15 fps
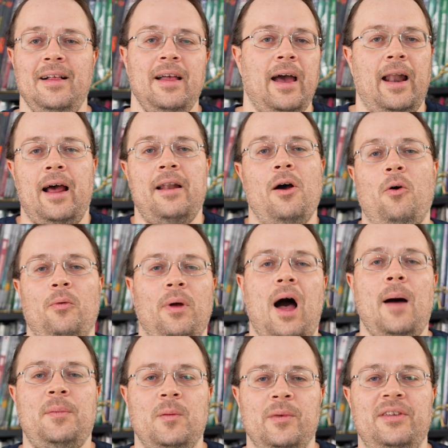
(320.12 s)
And I know
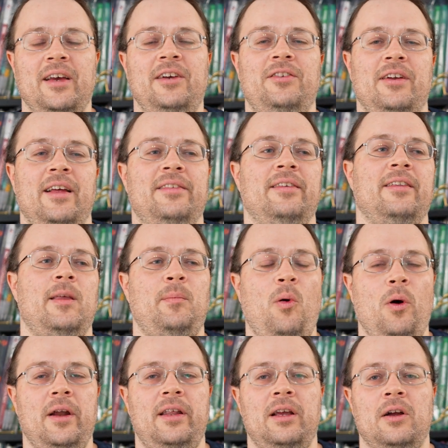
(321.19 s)
optimization isn't the
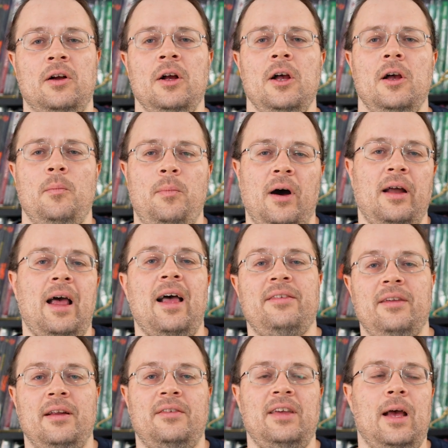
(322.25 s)
point here, but as
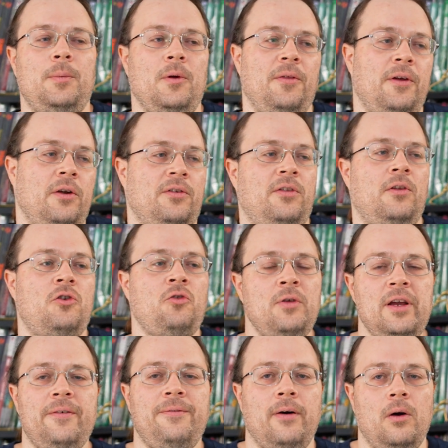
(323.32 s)
an example, there's the
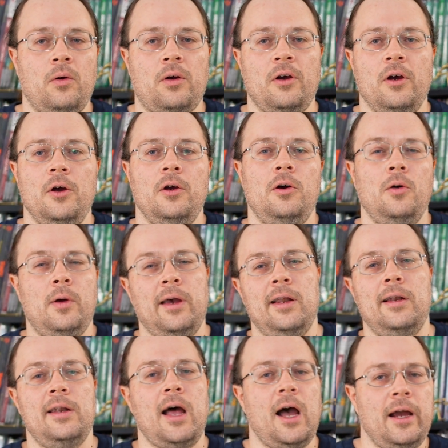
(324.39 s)
tree folk who
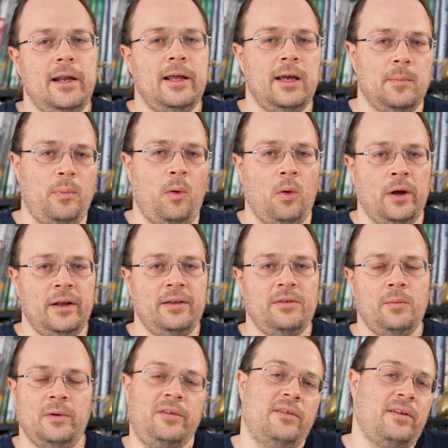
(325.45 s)
get 9 hit points,
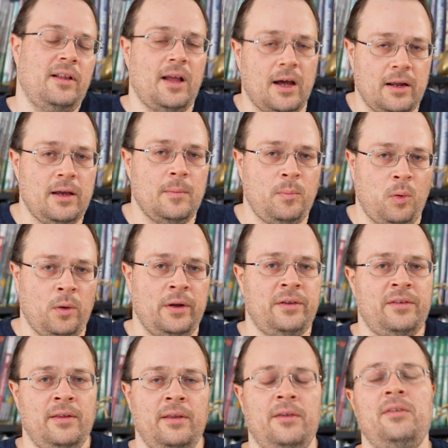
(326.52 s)
which is a lot of hit
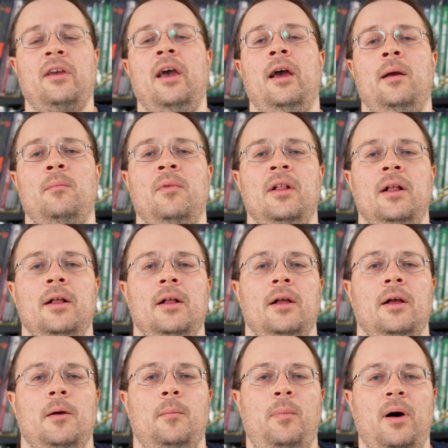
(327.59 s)
points in this game,
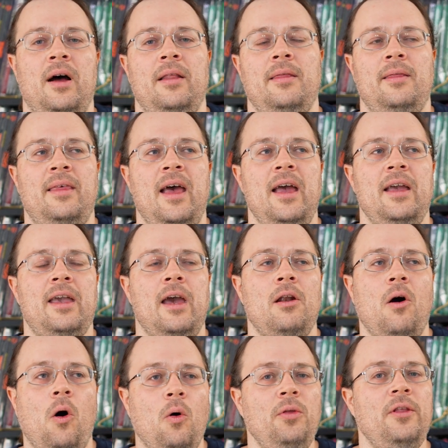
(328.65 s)
but they can
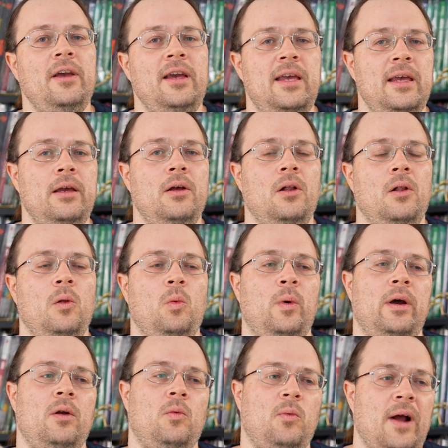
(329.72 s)
only heal
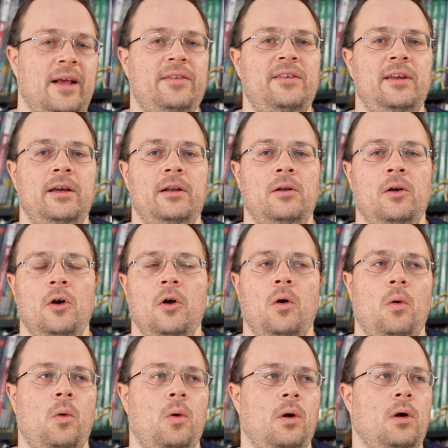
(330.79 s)
when resting
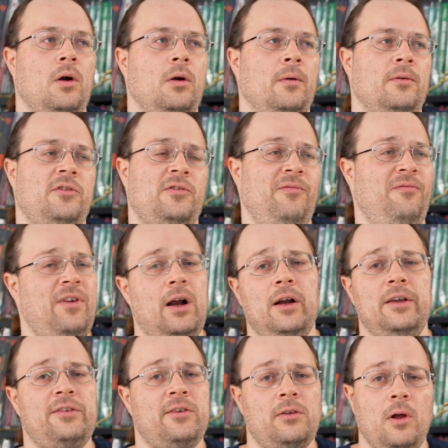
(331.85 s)
or very
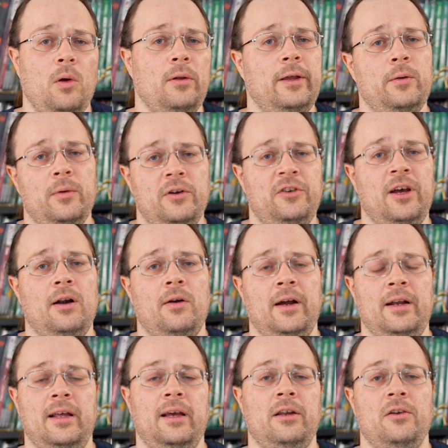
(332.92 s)
slowly
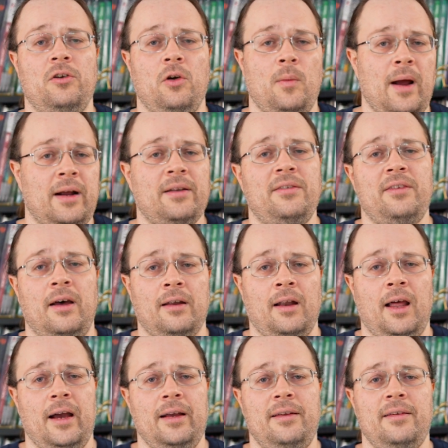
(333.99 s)
regenerate in direct
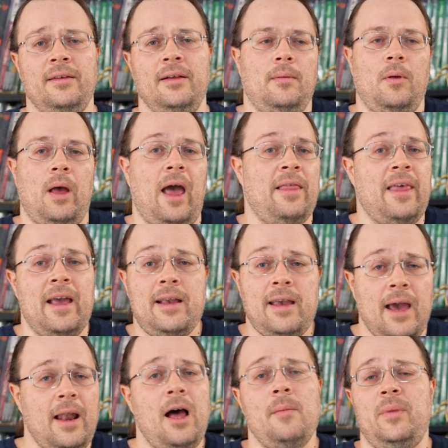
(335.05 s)
sunlight. And they
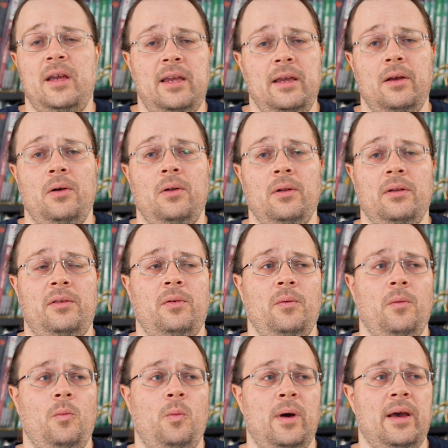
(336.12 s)
cannot be healed
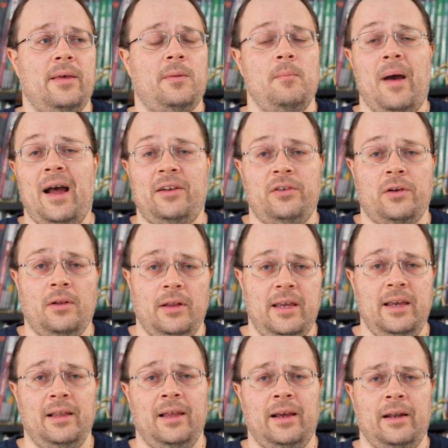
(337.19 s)
with magical
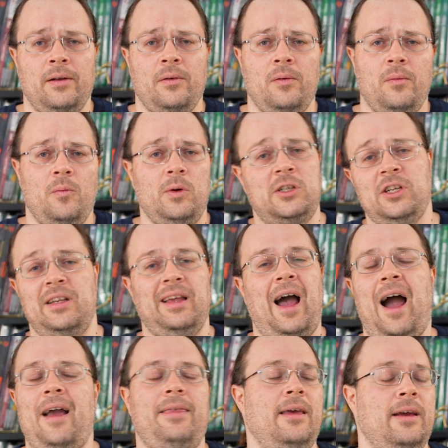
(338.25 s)
healing, which
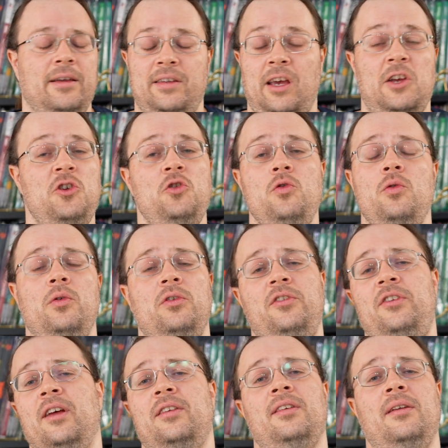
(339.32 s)
I think is a huge
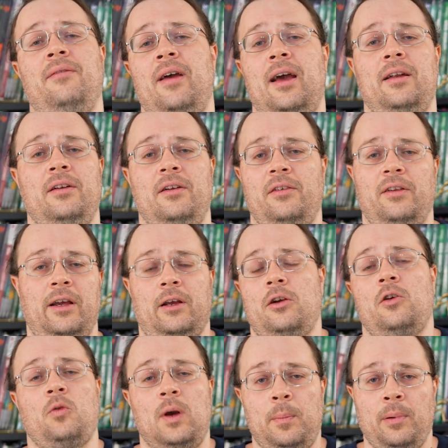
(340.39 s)
disadvantage, like
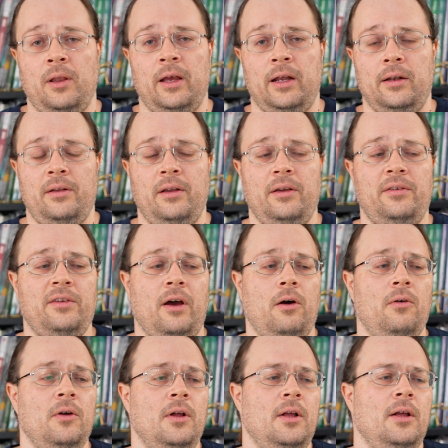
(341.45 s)
crippling. So
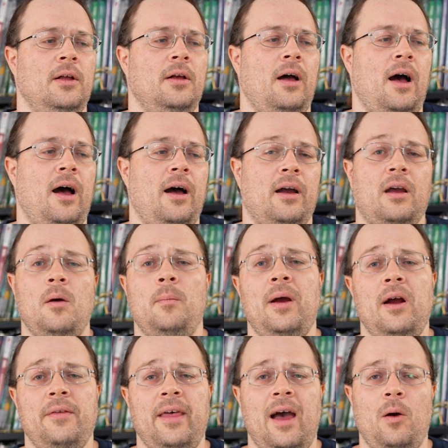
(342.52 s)

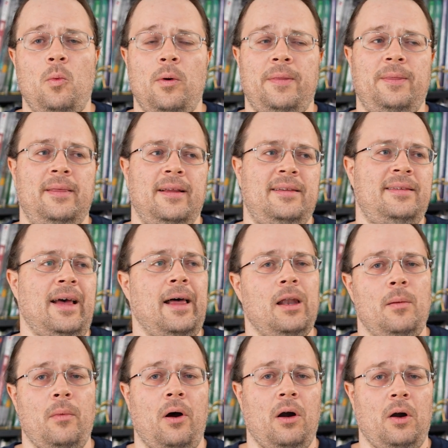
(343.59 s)
compare that with the
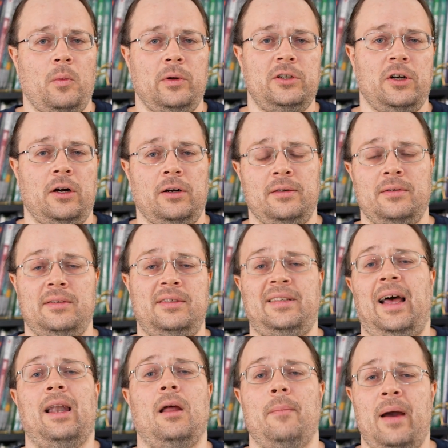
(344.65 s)
Salamar, which are
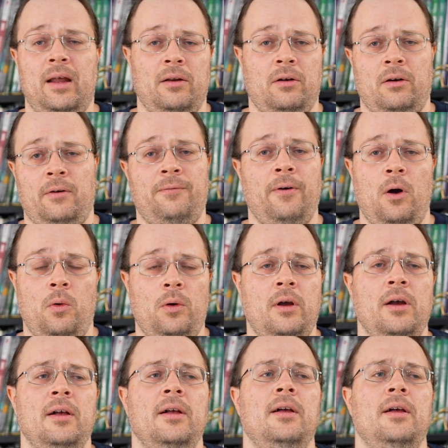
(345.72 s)
salamander folk.